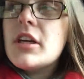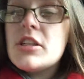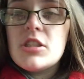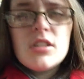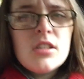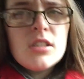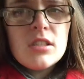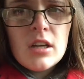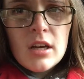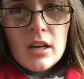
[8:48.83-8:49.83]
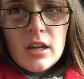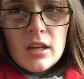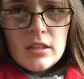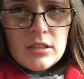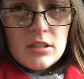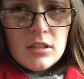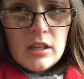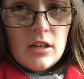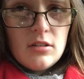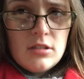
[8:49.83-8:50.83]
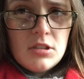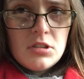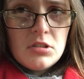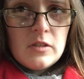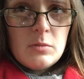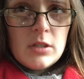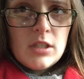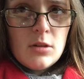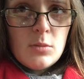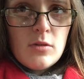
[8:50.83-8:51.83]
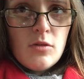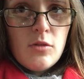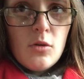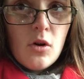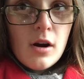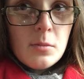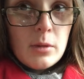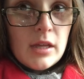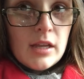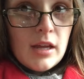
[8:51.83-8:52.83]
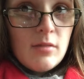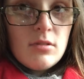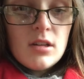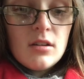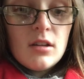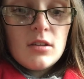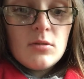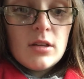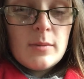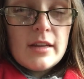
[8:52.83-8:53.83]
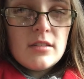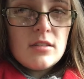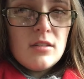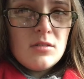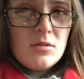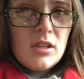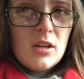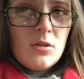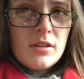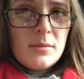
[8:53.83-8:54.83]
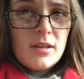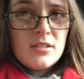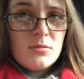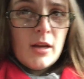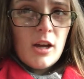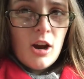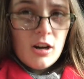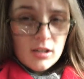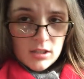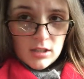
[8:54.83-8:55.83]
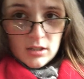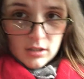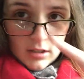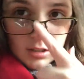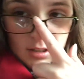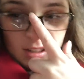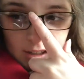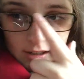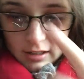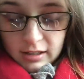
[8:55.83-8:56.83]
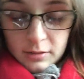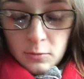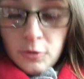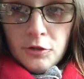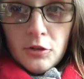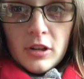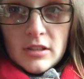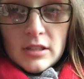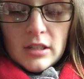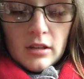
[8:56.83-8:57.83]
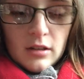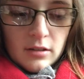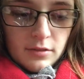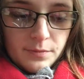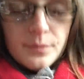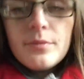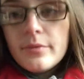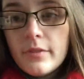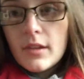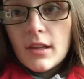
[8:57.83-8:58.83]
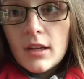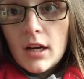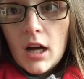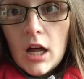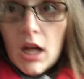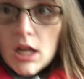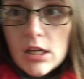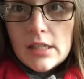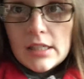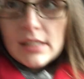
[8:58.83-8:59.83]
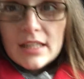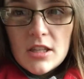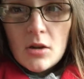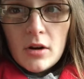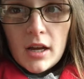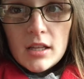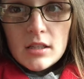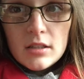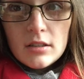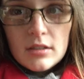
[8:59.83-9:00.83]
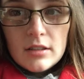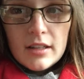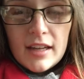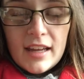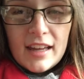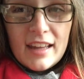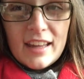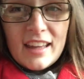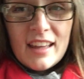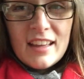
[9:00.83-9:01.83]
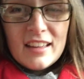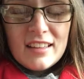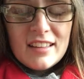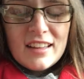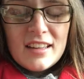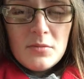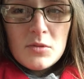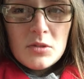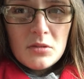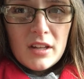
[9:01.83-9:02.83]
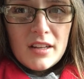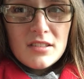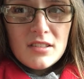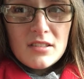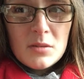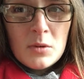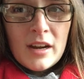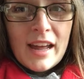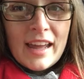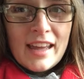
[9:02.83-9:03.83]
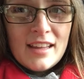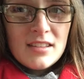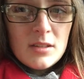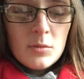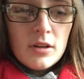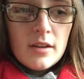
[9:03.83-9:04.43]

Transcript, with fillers: because she's she's not here and she should have been here before me and I've been here like 20 minutes. It is really cold. I might turn my car on. I'm freezing. Oh, so nice. I I am so glad it's not summer. I hate summer.